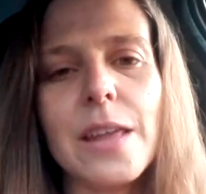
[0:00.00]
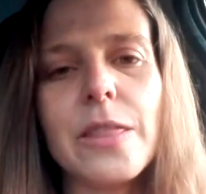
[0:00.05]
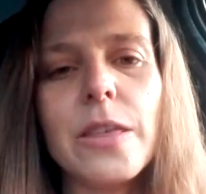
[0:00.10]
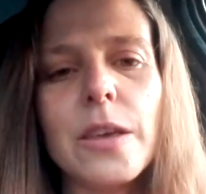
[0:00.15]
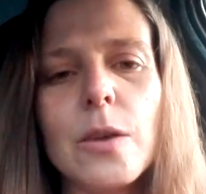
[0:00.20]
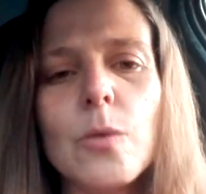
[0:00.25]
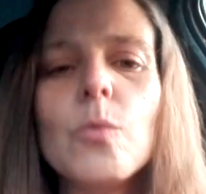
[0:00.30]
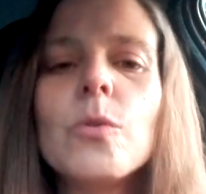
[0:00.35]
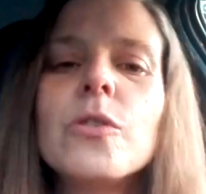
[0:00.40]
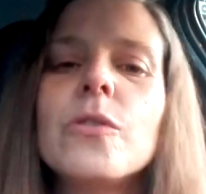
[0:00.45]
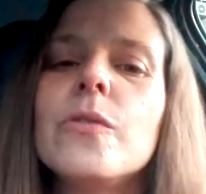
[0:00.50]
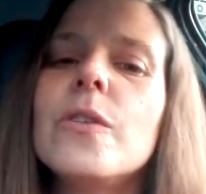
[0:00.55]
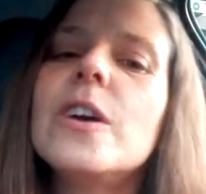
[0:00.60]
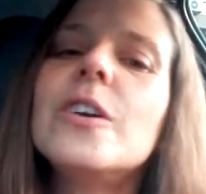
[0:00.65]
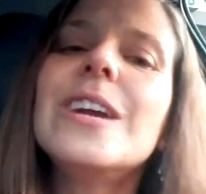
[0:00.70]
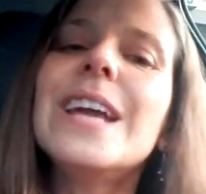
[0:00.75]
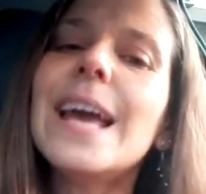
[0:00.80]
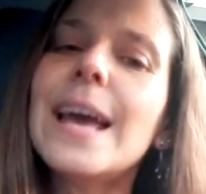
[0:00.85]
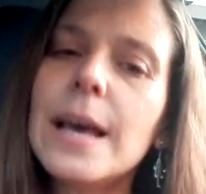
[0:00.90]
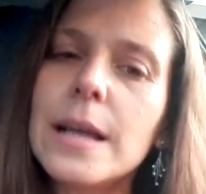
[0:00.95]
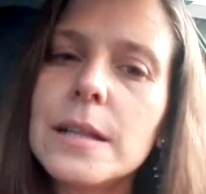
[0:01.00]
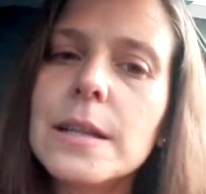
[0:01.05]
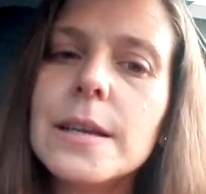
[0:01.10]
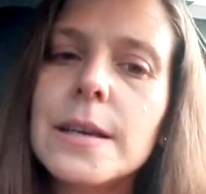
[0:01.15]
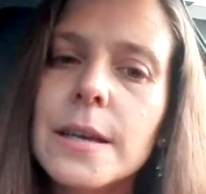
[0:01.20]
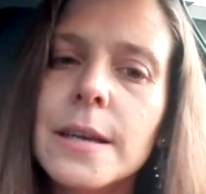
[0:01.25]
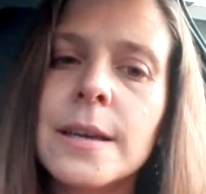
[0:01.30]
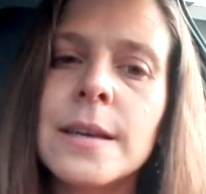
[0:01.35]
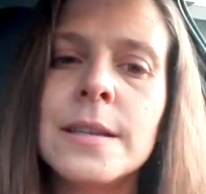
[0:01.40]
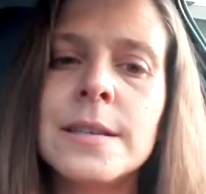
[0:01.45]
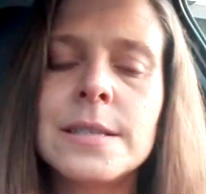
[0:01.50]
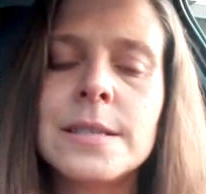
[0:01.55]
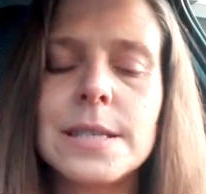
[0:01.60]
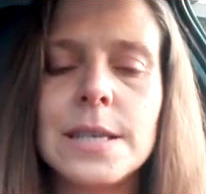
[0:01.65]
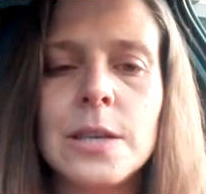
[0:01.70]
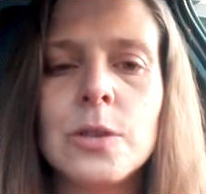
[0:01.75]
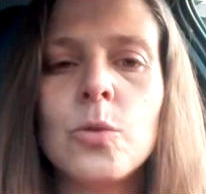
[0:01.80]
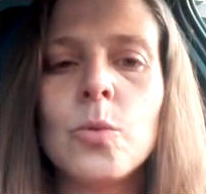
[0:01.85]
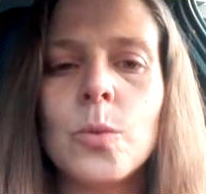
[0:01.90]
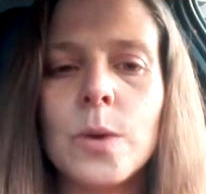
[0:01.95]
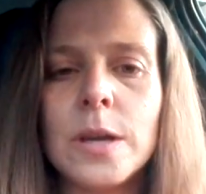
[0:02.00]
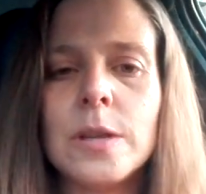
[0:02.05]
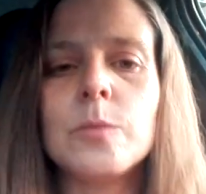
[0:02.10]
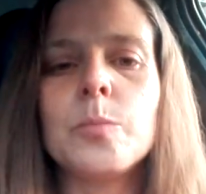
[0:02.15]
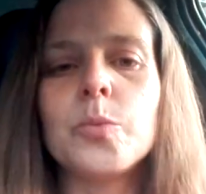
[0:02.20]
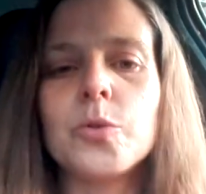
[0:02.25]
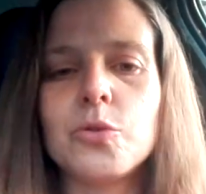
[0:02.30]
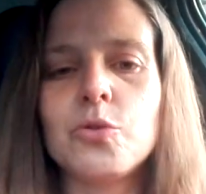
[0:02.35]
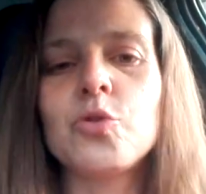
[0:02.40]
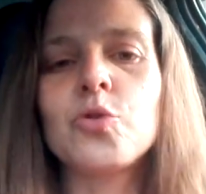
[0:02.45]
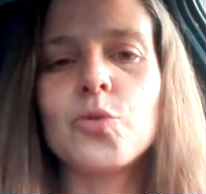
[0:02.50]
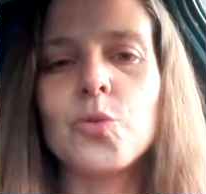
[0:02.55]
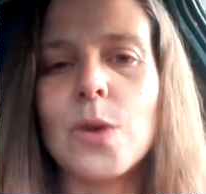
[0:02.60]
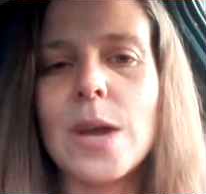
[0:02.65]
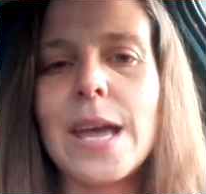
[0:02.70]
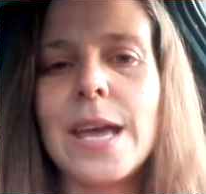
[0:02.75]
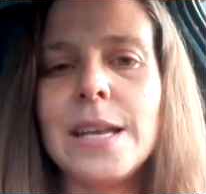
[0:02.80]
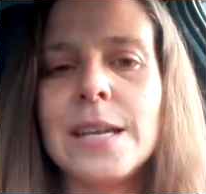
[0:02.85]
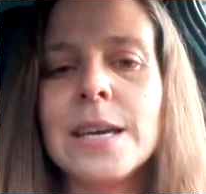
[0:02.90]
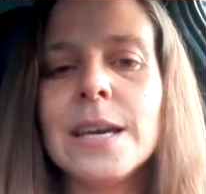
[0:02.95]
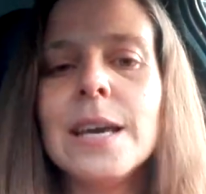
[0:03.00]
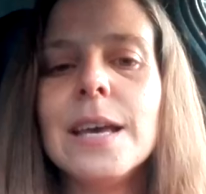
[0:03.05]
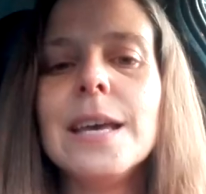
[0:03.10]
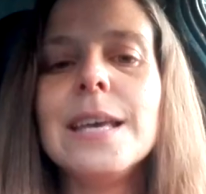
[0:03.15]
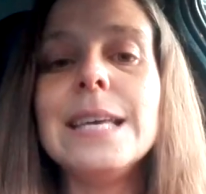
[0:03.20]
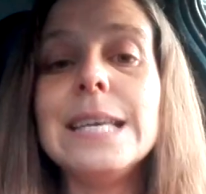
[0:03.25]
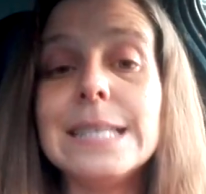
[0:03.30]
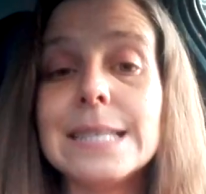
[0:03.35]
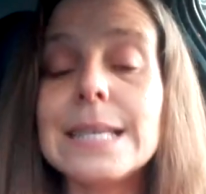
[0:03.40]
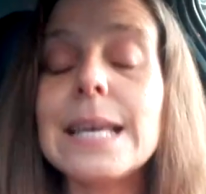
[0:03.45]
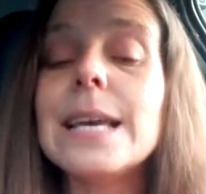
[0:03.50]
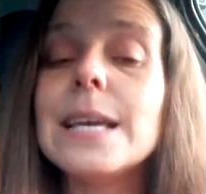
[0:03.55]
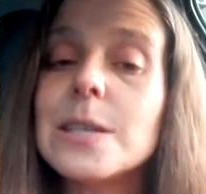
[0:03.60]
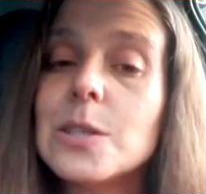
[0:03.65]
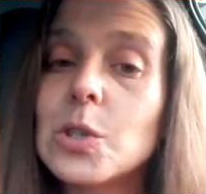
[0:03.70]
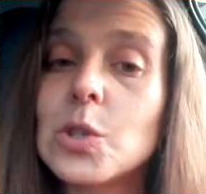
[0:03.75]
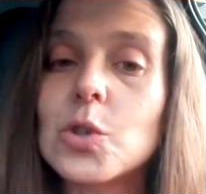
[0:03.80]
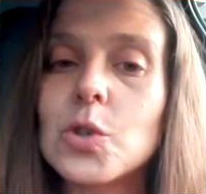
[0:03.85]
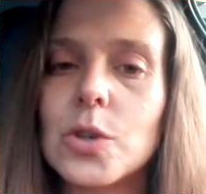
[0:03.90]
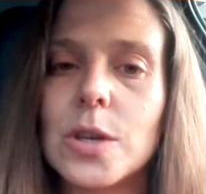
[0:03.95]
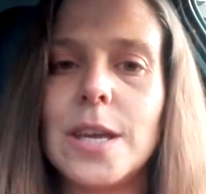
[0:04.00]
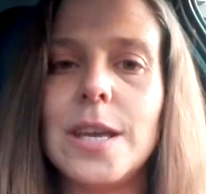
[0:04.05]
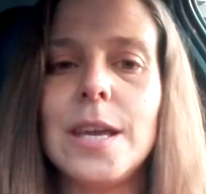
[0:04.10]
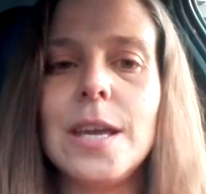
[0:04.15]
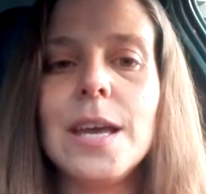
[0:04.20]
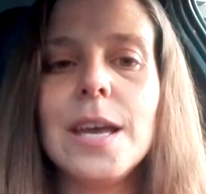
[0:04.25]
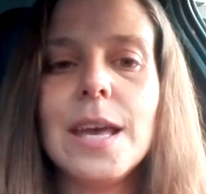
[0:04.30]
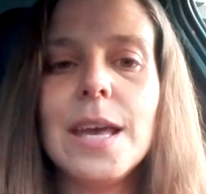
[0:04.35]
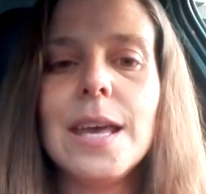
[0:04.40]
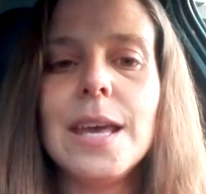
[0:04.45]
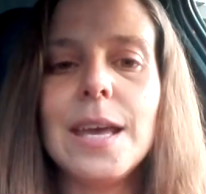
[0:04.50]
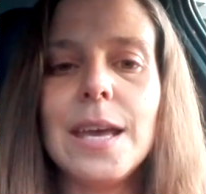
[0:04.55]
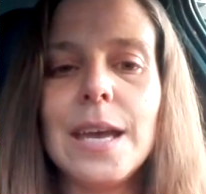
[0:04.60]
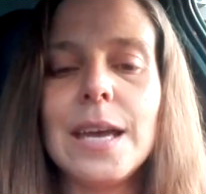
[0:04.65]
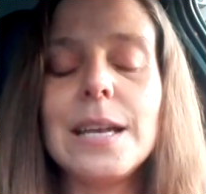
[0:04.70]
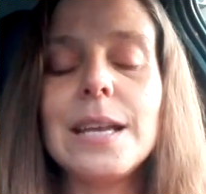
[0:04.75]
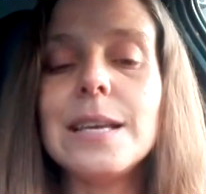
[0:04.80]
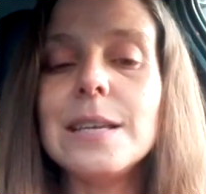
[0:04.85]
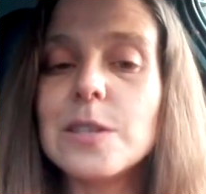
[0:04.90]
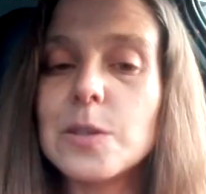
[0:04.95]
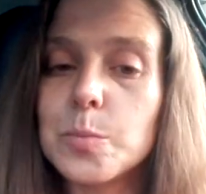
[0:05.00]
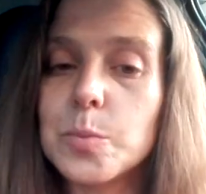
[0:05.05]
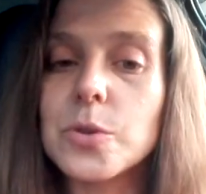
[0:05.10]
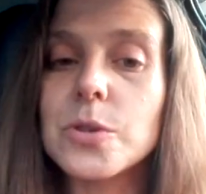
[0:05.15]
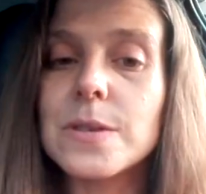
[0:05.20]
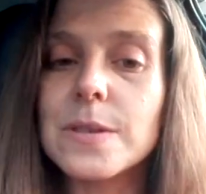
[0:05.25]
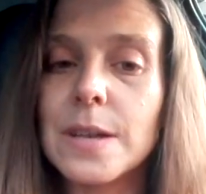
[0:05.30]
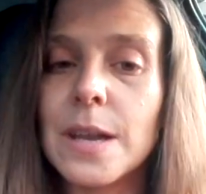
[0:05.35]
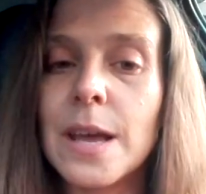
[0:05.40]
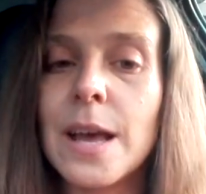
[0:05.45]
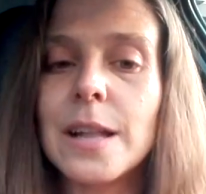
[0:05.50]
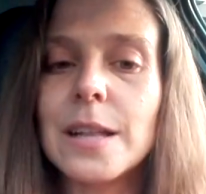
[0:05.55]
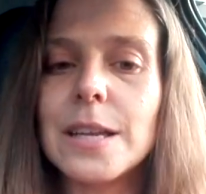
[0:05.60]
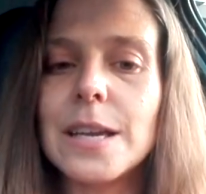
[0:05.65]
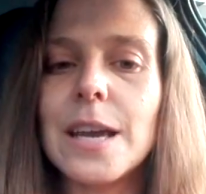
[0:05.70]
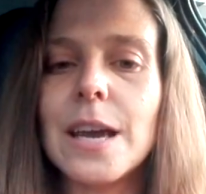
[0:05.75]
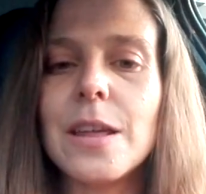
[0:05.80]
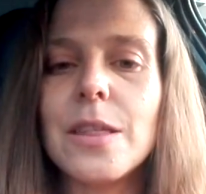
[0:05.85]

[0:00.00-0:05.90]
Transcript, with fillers: I think it was very elegant in the way it portrayed his history and his personality.